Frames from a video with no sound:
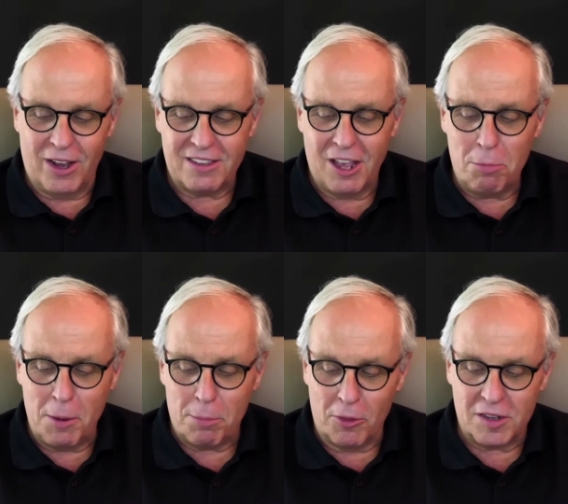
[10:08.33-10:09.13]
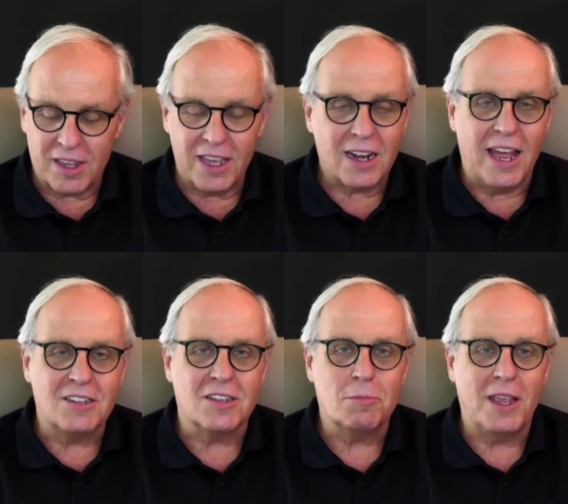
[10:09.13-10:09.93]
I tell people these kit
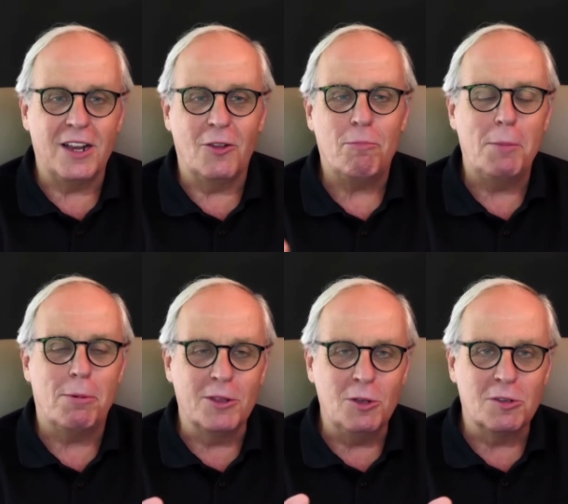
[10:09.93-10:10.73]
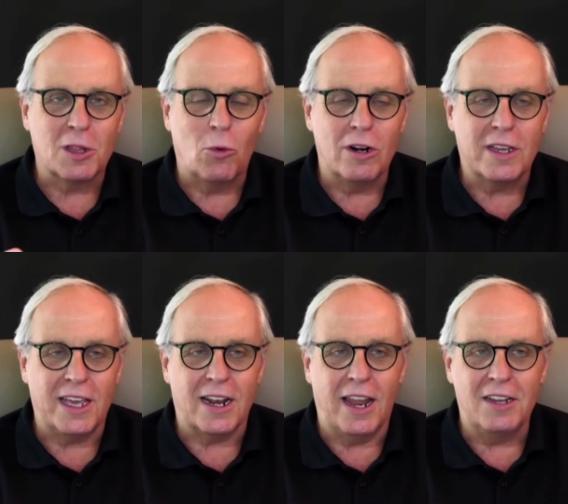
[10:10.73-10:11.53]
lenses, people use the word
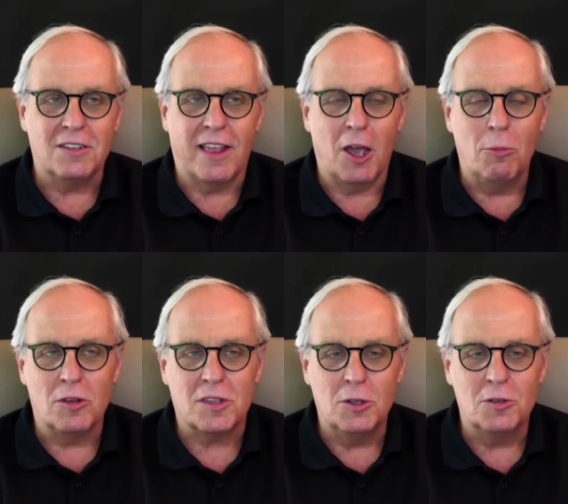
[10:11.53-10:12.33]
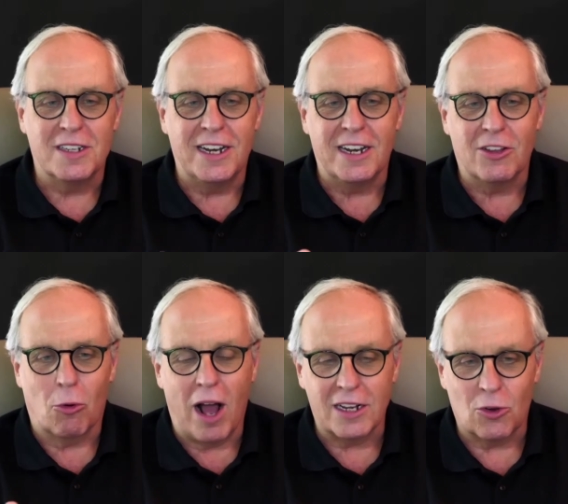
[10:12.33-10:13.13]
kit lens and they almost use it in a
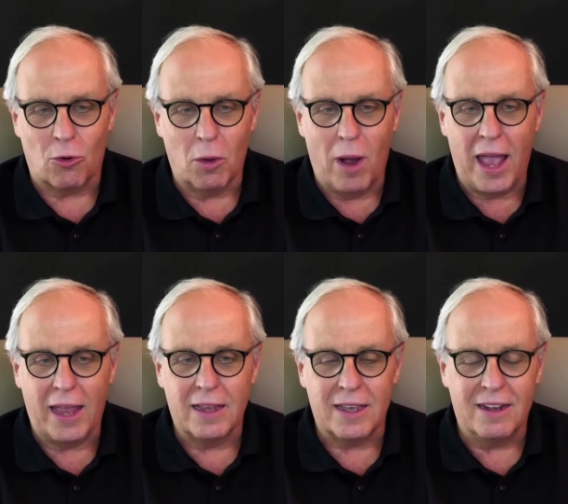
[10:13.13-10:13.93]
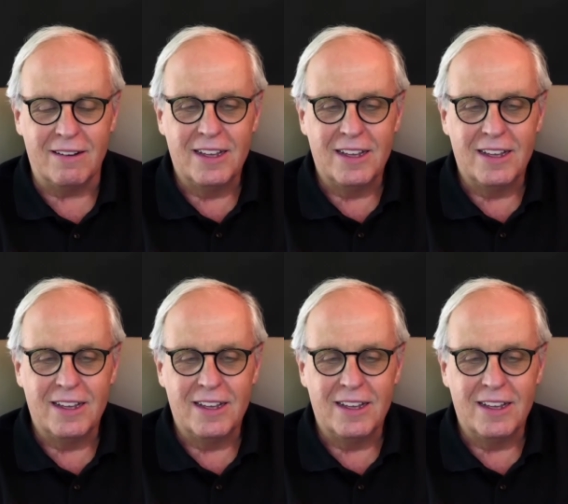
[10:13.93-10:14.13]
derogatory way, the